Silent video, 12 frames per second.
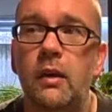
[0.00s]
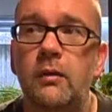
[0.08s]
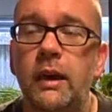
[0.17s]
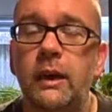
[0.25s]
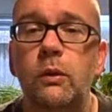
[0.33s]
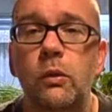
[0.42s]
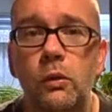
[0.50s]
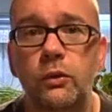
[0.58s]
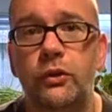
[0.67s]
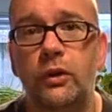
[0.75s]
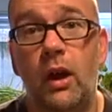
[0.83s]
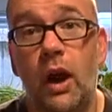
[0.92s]
It will
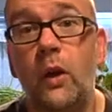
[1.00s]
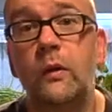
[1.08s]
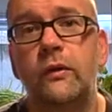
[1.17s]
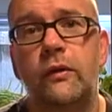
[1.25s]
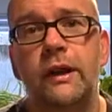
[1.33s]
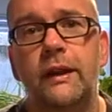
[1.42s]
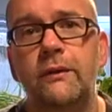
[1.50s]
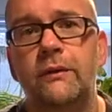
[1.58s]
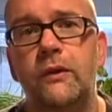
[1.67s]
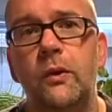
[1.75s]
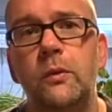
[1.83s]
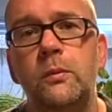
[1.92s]
also hopefully
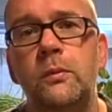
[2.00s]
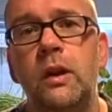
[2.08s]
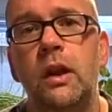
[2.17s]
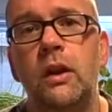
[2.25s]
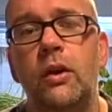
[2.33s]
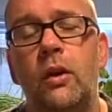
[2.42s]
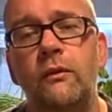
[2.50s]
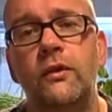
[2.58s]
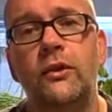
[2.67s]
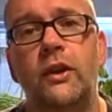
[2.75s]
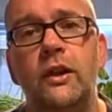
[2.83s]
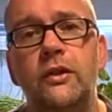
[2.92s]
inform
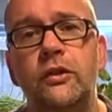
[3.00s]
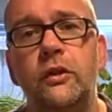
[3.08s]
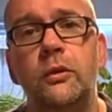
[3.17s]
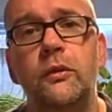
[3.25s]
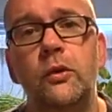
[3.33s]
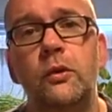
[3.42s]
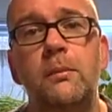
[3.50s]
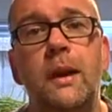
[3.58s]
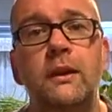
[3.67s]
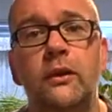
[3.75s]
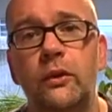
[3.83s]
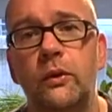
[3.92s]
conversations with your
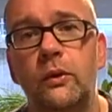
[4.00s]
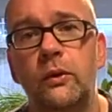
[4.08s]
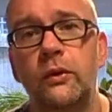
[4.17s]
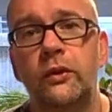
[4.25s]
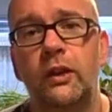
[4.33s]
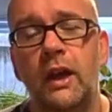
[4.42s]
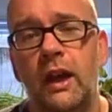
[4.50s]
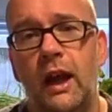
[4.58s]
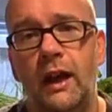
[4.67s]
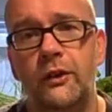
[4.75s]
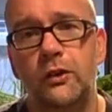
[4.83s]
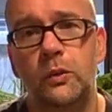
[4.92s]
mentors
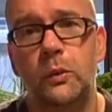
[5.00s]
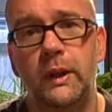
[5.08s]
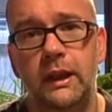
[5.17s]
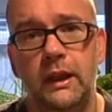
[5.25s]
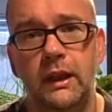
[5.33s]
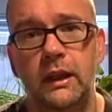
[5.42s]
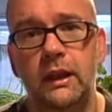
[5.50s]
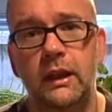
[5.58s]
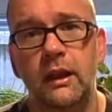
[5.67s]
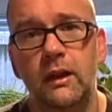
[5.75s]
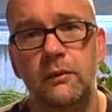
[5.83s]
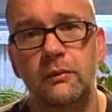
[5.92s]
and your weekly
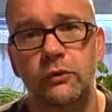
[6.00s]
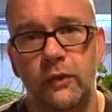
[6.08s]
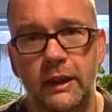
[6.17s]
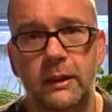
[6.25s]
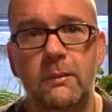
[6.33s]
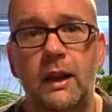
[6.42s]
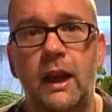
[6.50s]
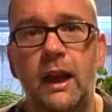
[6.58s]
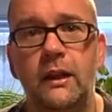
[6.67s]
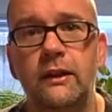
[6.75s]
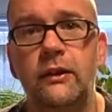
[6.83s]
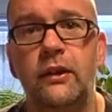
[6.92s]
training
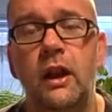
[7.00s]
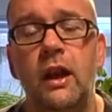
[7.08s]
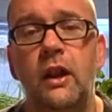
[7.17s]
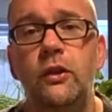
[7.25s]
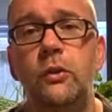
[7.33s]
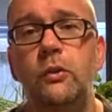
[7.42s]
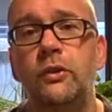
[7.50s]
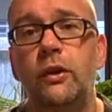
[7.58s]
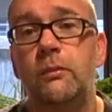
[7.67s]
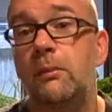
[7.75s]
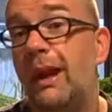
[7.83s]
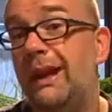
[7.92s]
plans, and
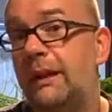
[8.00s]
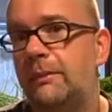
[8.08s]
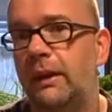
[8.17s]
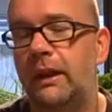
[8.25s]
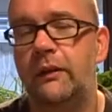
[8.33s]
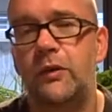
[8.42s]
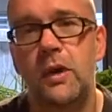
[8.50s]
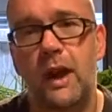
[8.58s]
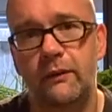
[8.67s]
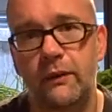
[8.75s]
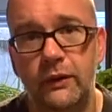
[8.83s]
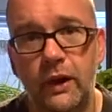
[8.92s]
also maybe, if you
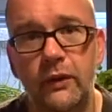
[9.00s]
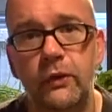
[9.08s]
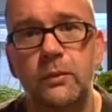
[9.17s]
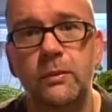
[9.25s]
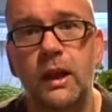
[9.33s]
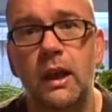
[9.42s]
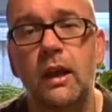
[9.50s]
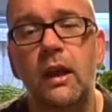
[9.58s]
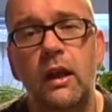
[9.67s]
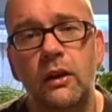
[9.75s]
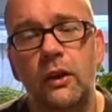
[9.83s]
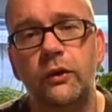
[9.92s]
haven't done them yet,
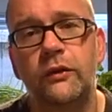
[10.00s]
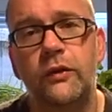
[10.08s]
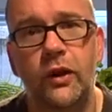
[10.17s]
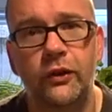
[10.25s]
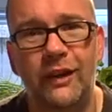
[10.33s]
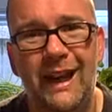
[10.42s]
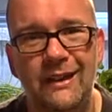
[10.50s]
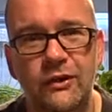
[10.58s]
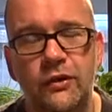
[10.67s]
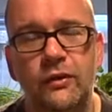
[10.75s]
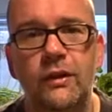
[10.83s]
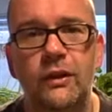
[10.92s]
those first
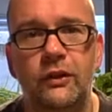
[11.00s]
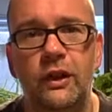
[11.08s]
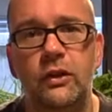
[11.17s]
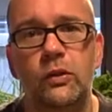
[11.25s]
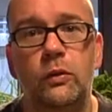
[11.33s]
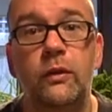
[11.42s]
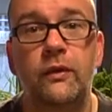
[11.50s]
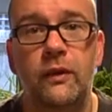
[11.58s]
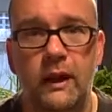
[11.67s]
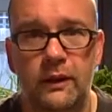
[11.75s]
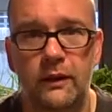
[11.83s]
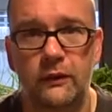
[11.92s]
entries in your
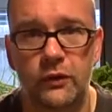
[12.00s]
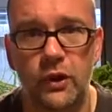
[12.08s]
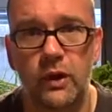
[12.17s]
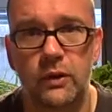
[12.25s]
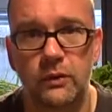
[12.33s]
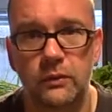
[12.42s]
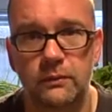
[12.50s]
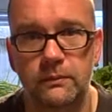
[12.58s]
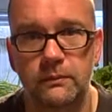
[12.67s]
reflective journal.